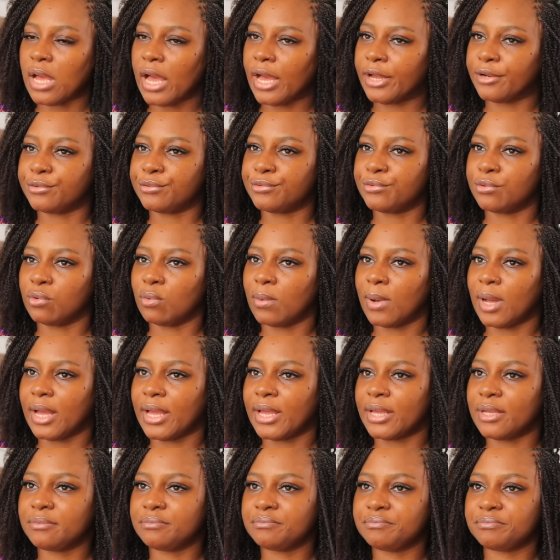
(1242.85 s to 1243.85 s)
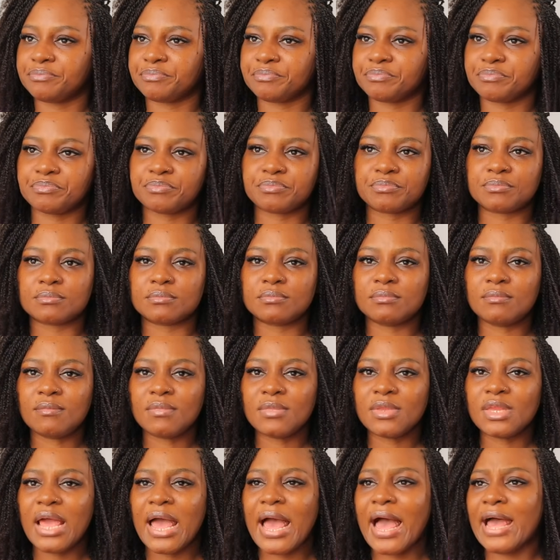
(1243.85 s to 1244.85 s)
I don't know why.
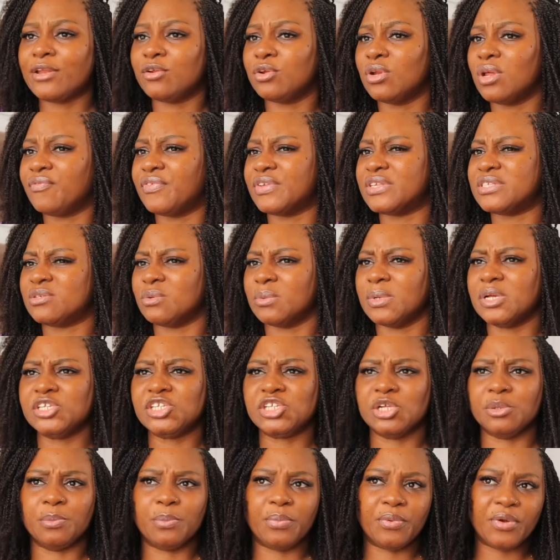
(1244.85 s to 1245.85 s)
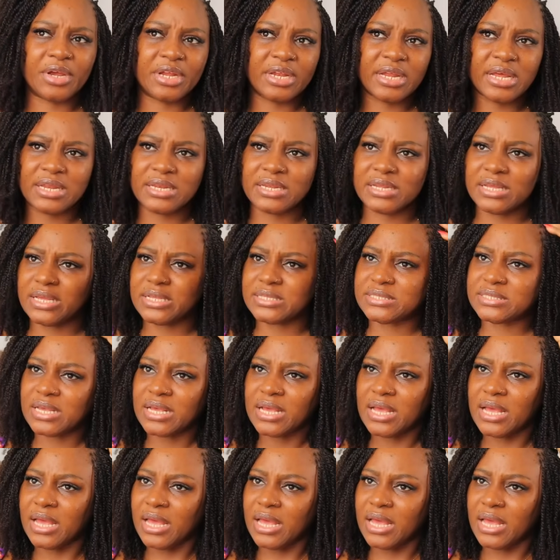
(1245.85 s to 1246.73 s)
I don't know if it's the way she braided it,